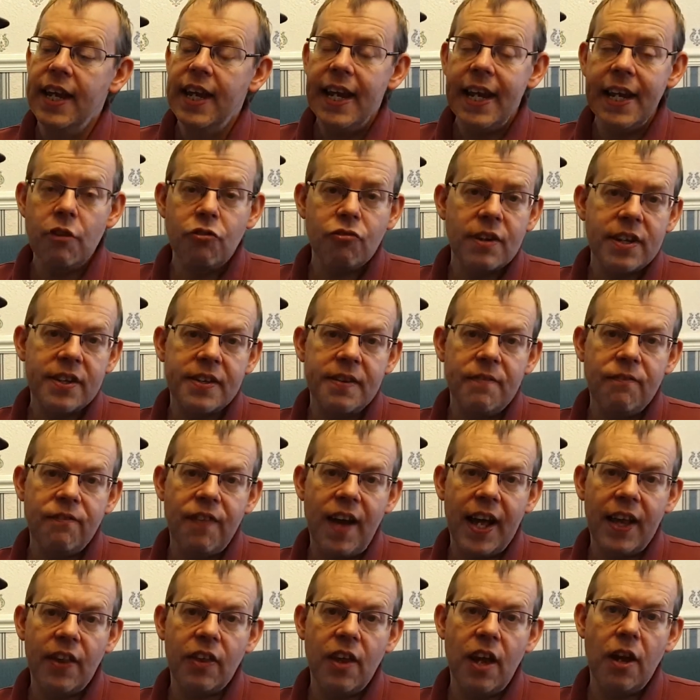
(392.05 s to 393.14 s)
Interesting
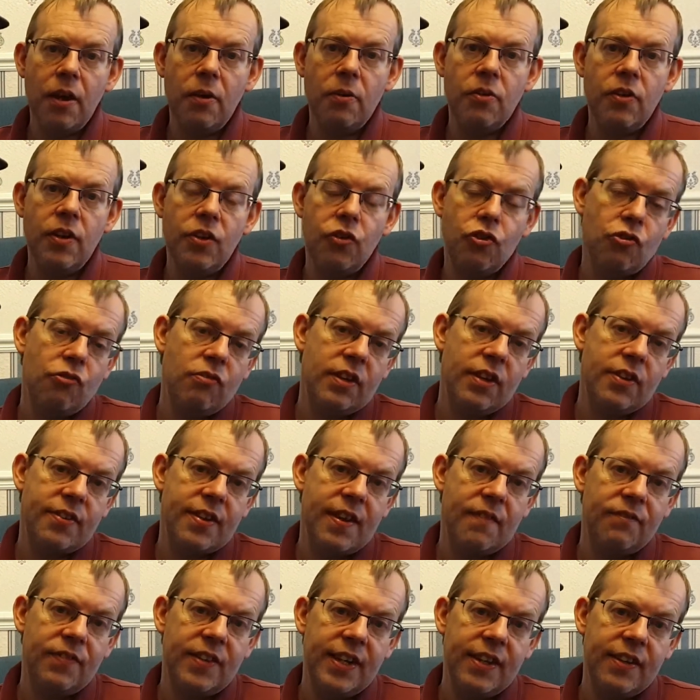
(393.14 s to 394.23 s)
fact though, during the
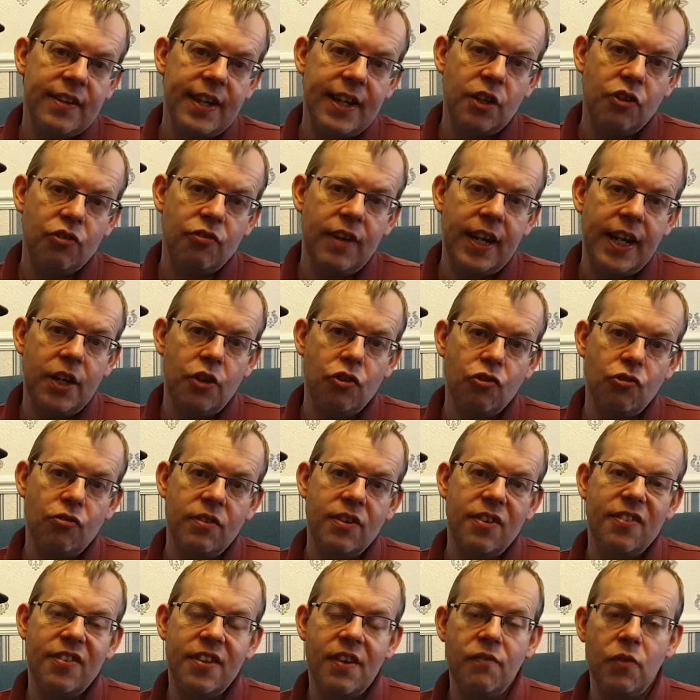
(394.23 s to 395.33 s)
17th century, during
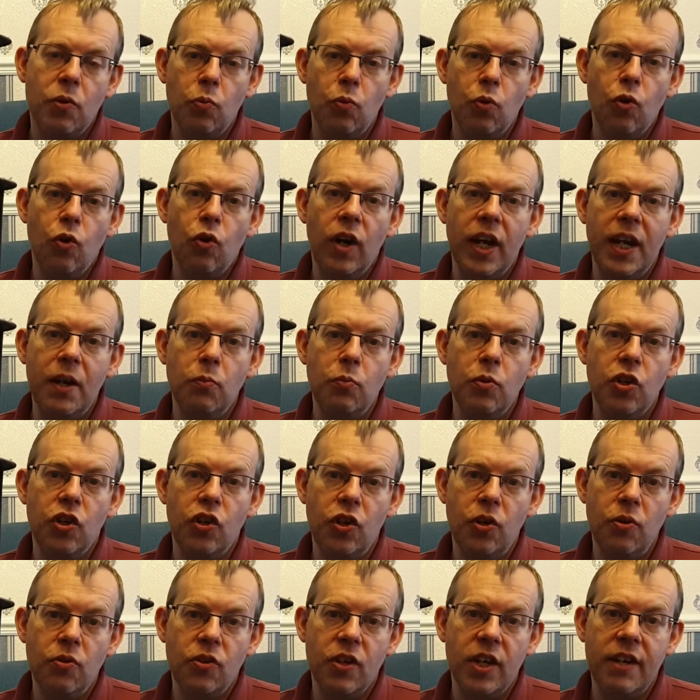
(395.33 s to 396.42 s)
the Civil War, it was
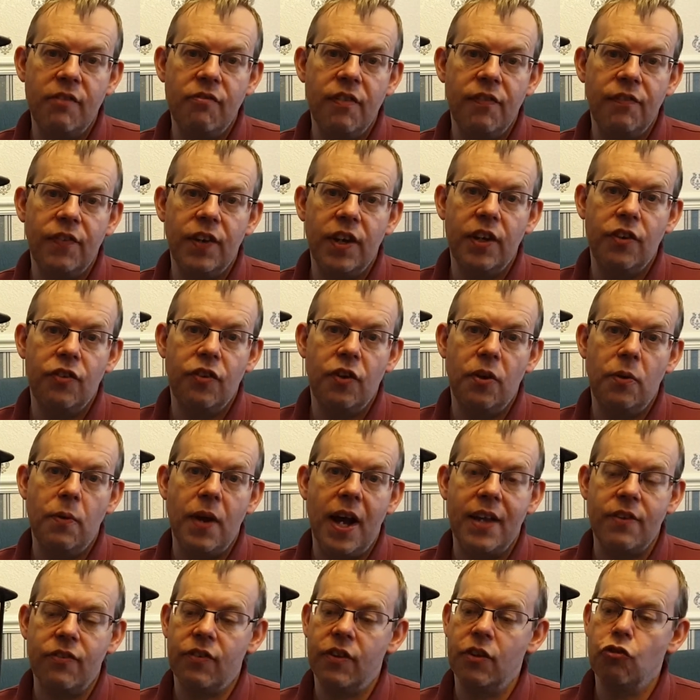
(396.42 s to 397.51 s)
usually referred to
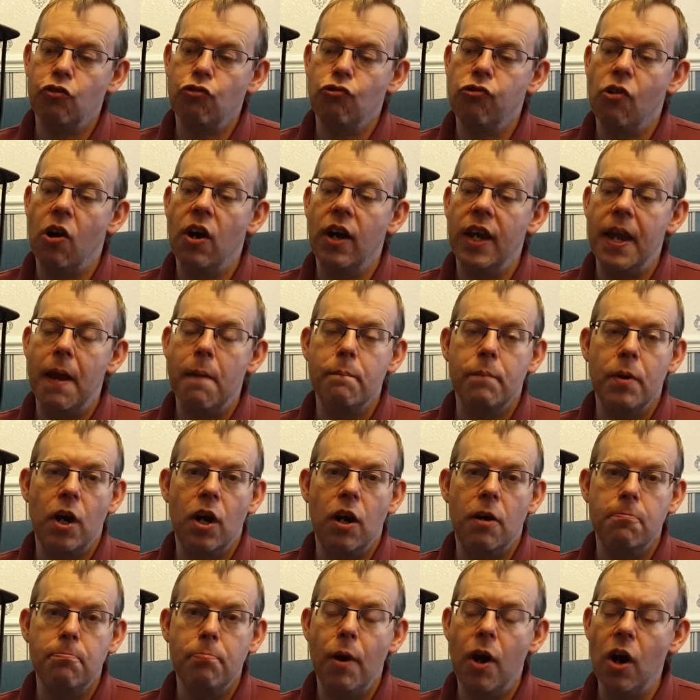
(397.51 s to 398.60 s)
as the
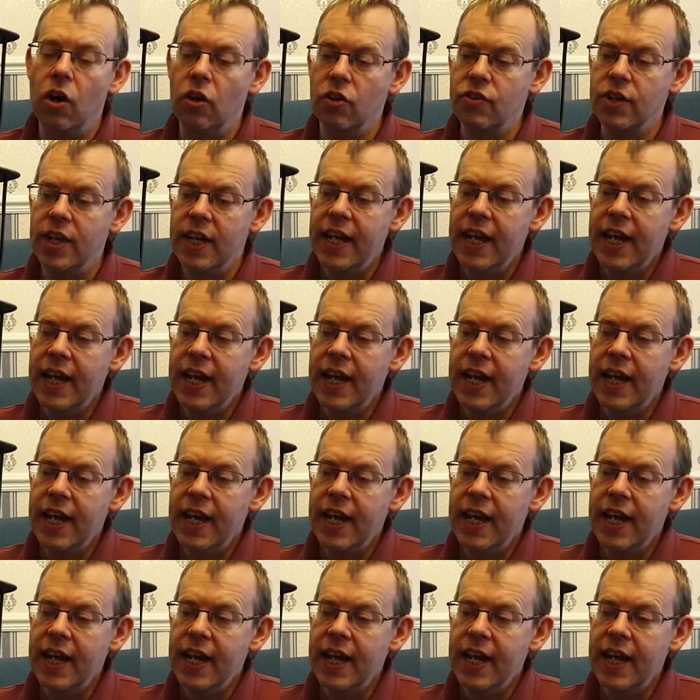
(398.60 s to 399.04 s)
tri-bar pot.